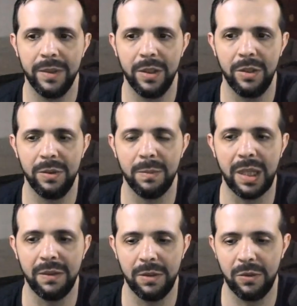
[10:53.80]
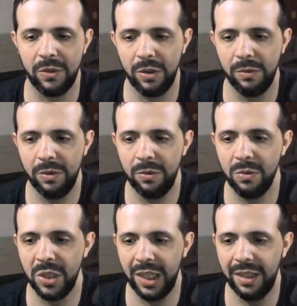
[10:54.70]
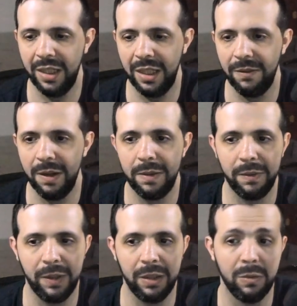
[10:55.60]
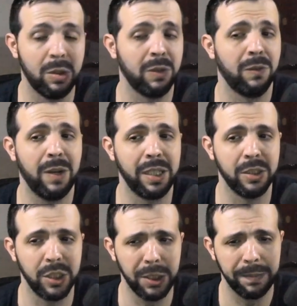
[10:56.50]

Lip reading: my source code to check if everything works fine or not.